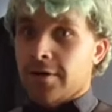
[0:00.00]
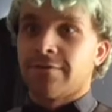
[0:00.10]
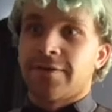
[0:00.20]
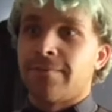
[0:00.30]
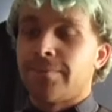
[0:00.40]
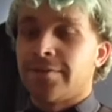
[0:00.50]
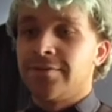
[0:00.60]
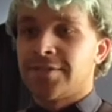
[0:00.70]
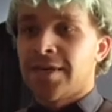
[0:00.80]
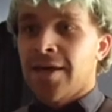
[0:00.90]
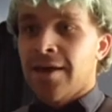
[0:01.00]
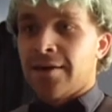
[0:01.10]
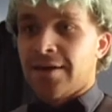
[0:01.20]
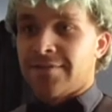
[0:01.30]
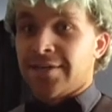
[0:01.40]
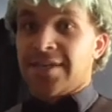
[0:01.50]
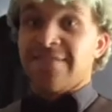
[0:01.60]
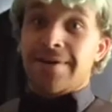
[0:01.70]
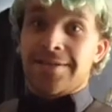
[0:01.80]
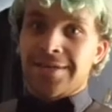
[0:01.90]
of gumboots and I have to
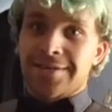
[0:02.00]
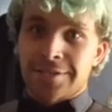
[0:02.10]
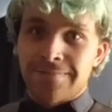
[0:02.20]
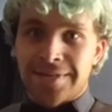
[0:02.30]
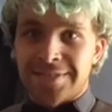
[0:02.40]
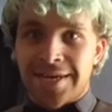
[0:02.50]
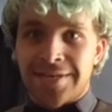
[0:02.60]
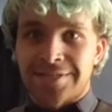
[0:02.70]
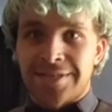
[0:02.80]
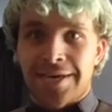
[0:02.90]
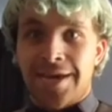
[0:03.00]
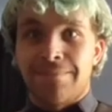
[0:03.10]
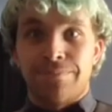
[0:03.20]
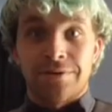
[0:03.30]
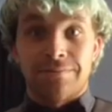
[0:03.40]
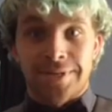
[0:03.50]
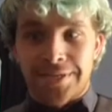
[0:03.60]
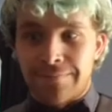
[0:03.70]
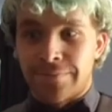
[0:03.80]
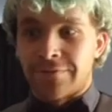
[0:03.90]
give my leg to my dad and say, hey, put on my
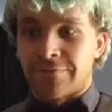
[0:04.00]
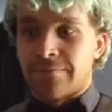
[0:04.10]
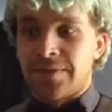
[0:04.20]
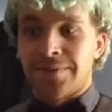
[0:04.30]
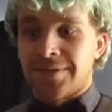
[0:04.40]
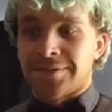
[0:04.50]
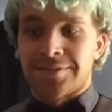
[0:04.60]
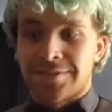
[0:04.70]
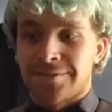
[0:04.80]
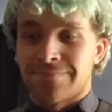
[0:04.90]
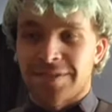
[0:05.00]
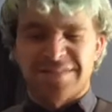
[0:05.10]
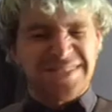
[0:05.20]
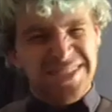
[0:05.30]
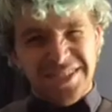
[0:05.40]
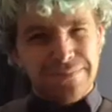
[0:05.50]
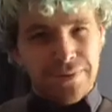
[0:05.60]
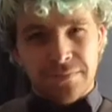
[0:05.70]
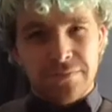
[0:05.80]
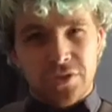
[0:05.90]
gumboot for me, because it was literally
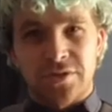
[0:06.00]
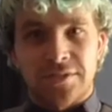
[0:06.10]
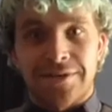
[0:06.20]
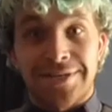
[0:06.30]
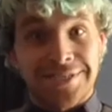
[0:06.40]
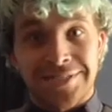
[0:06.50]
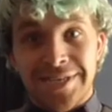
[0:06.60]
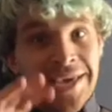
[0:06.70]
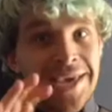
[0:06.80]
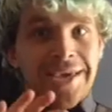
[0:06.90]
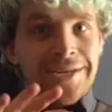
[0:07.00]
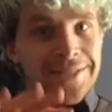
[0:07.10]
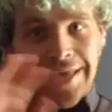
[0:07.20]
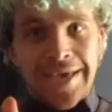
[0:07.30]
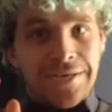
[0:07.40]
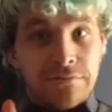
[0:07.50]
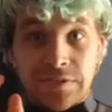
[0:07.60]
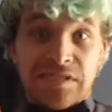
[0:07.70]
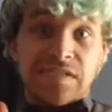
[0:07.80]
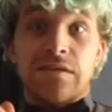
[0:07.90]
impossible to stretch around because, you know, the
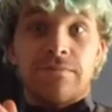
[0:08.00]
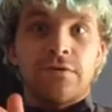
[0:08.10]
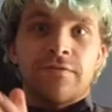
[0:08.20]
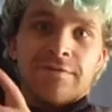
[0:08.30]
ankle did not move.